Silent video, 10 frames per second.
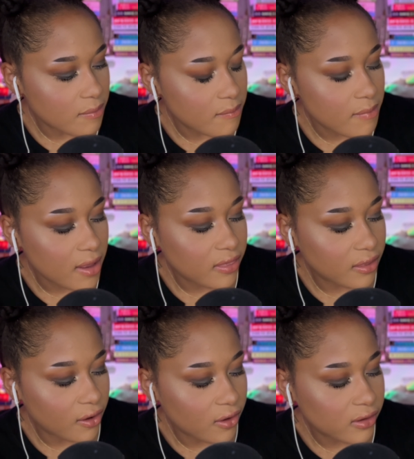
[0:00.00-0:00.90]

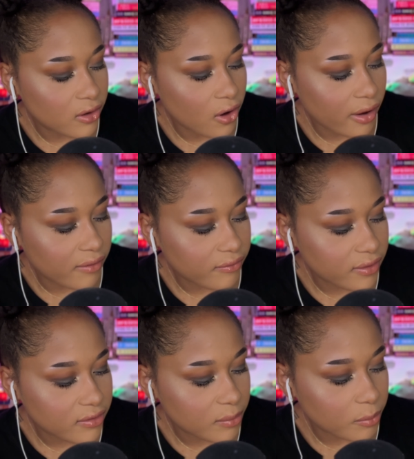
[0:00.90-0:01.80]
Menthol Cough
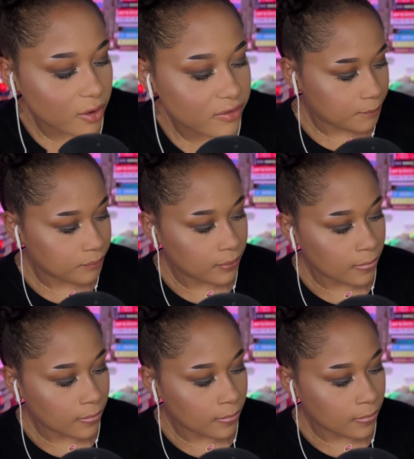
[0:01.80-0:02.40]
Suppressant.